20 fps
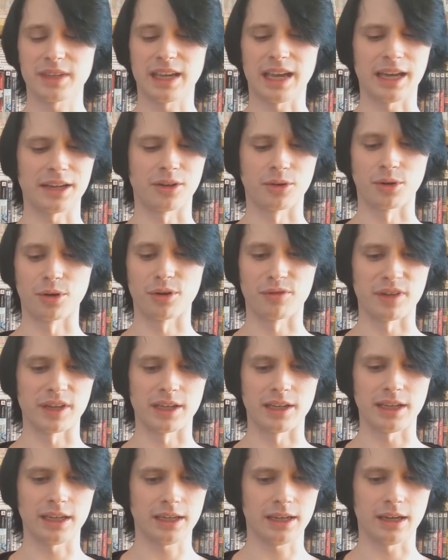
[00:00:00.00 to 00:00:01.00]
I don't know if
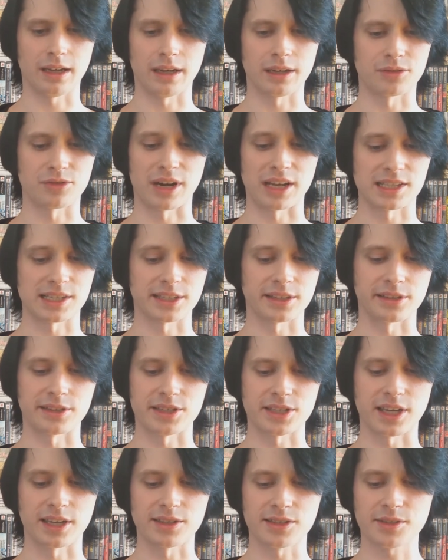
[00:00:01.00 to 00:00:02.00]
he translated the
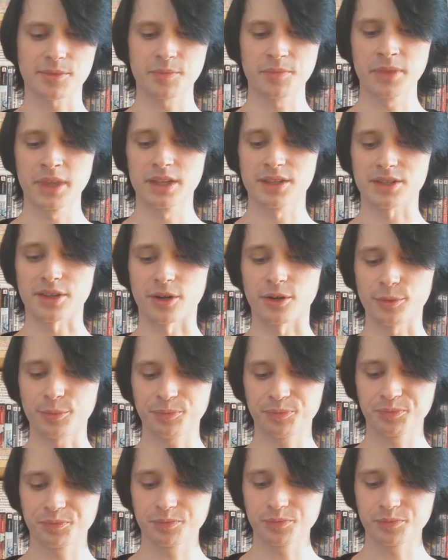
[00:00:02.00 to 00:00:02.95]
skits. So